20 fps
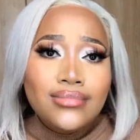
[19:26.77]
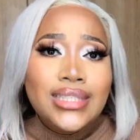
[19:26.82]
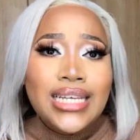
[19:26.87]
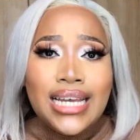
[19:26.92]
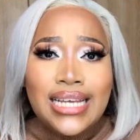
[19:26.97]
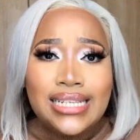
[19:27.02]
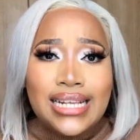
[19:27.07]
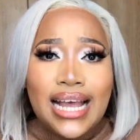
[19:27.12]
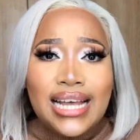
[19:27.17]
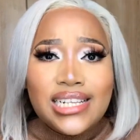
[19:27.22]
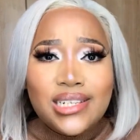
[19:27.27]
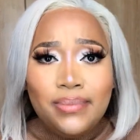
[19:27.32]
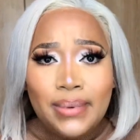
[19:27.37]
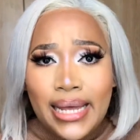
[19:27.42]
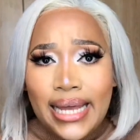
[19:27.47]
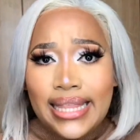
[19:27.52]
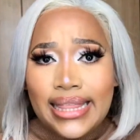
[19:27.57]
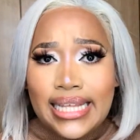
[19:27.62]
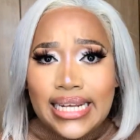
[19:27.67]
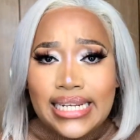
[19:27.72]
As I
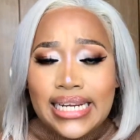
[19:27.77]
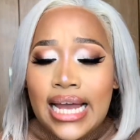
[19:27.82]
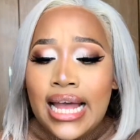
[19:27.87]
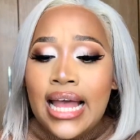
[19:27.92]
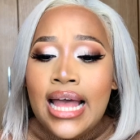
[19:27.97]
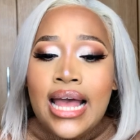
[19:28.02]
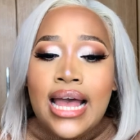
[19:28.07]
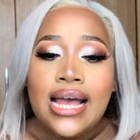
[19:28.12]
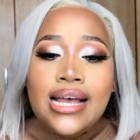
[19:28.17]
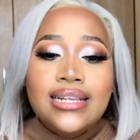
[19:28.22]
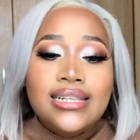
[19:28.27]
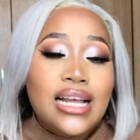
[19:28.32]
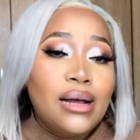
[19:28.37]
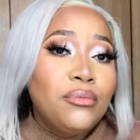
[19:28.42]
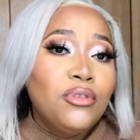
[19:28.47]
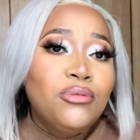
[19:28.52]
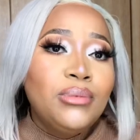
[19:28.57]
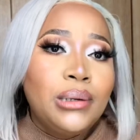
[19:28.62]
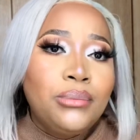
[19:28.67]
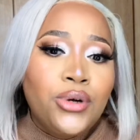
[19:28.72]
explained that some
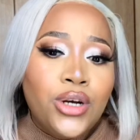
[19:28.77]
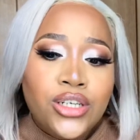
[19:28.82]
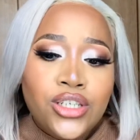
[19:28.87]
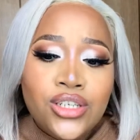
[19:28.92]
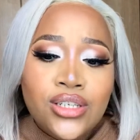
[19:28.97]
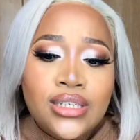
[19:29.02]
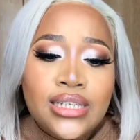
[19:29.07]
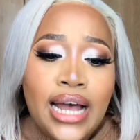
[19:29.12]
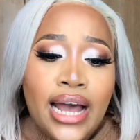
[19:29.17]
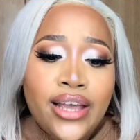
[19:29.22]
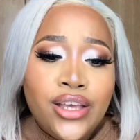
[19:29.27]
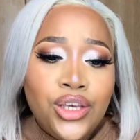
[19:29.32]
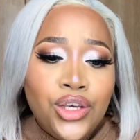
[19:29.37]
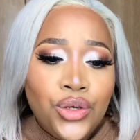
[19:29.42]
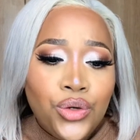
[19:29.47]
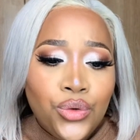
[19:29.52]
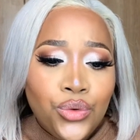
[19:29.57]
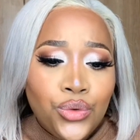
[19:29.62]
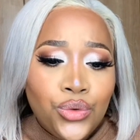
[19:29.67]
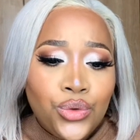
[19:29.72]
of my brushes I
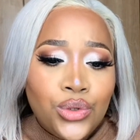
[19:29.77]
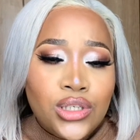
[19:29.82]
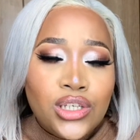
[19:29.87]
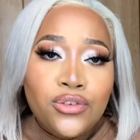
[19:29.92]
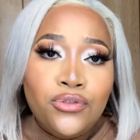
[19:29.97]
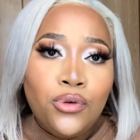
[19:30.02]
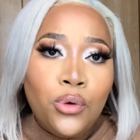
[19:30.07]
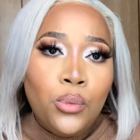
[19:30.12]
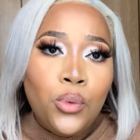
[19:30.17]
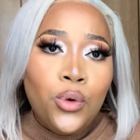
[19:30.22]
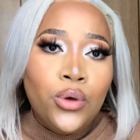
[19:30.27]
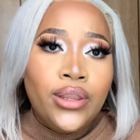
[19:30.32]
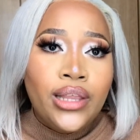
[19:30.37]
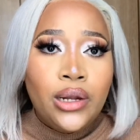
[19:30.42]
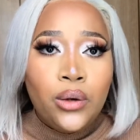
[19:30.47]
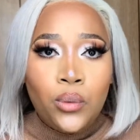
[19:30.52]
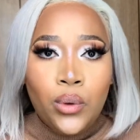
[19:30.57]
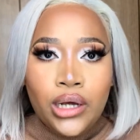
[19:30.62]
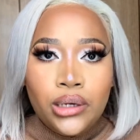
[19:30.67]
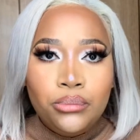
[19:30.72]
use for more
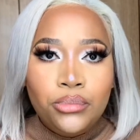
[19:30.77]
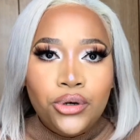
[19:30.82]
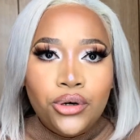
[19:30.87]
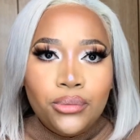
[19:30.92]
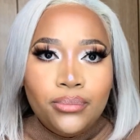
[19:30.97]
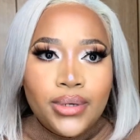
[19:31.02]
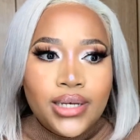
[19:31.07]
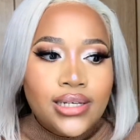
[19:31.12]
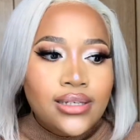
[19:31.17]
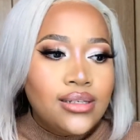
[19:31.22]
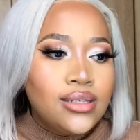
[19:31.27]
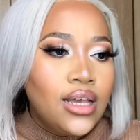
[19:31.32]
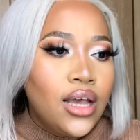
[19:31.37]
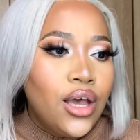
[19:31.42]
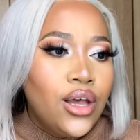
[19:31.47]
than one purpose.